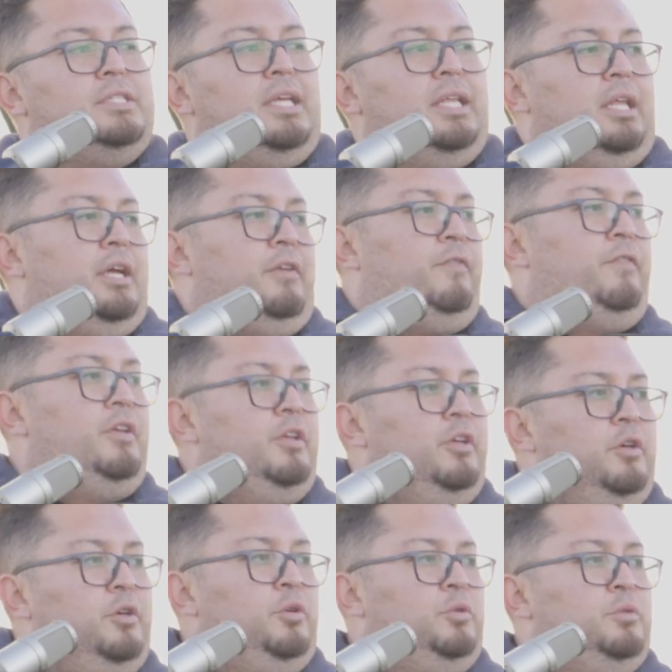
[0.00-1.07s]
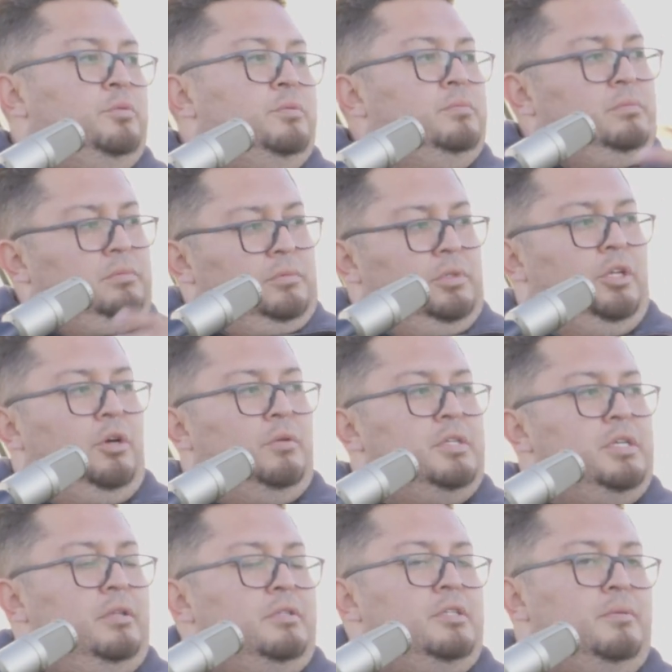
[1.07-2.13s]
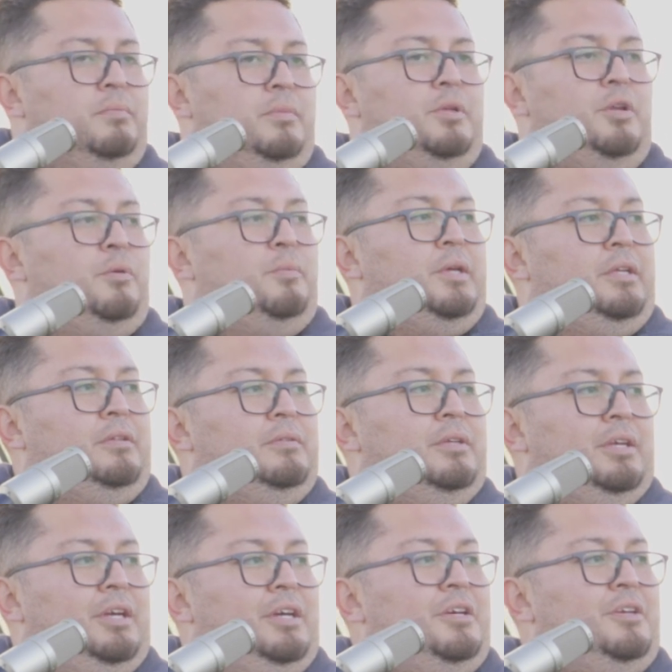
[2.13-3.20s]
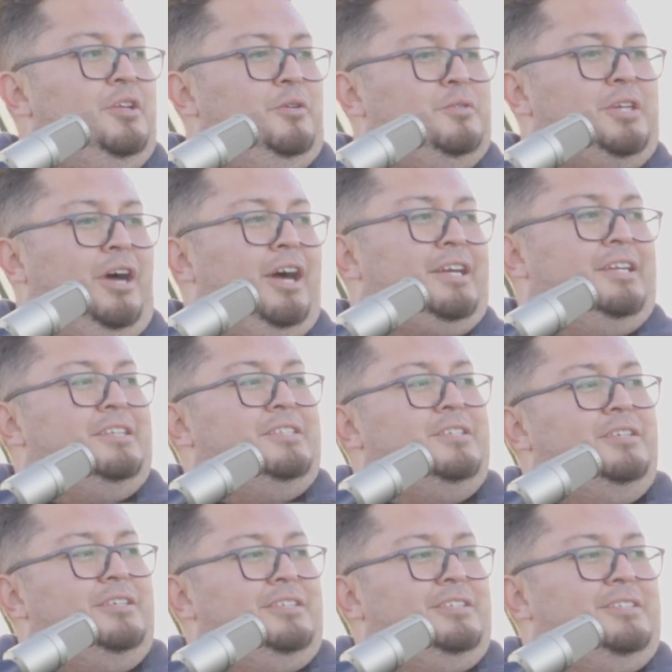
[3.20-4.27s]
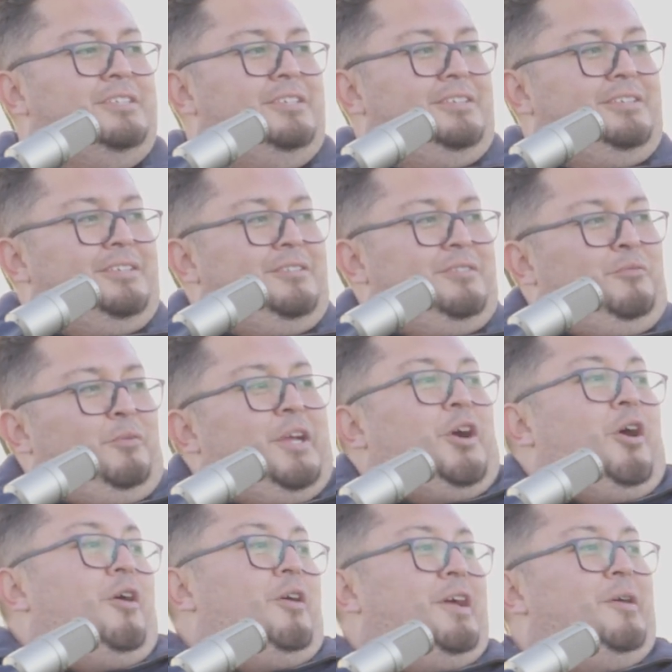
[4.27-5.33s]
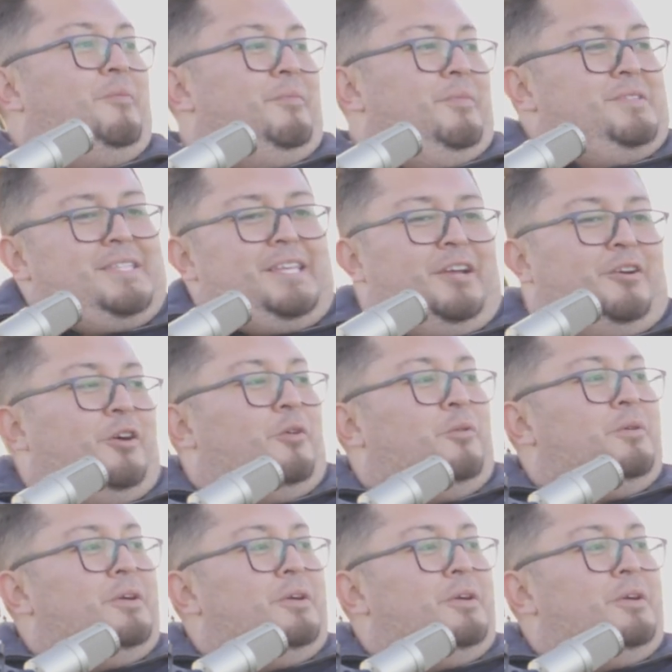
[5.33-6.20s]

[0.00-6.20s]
that like for you? To be talking to we call him Cinco.